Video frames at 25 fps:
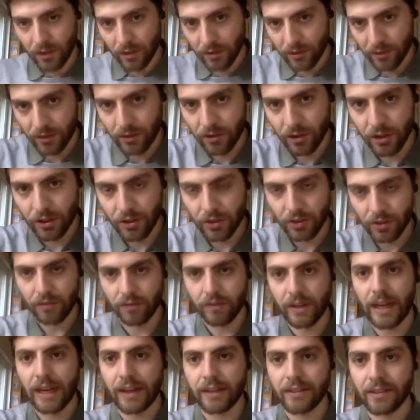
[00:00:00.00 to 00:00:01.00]
concentration
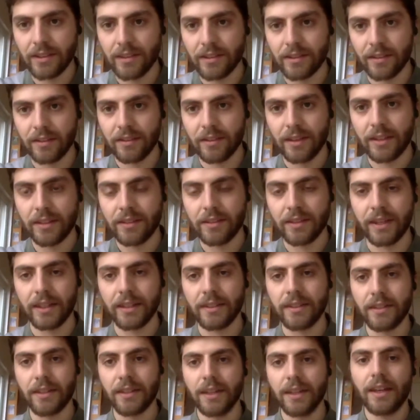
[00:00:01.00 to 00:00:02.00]
of gases, as I
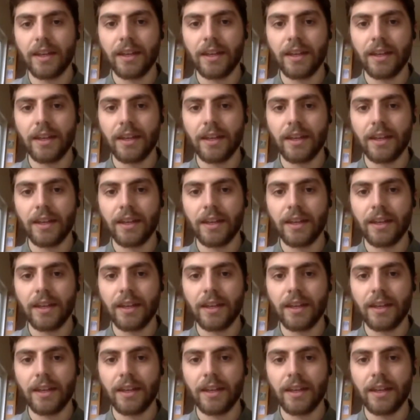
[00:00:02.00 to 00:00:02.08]
said,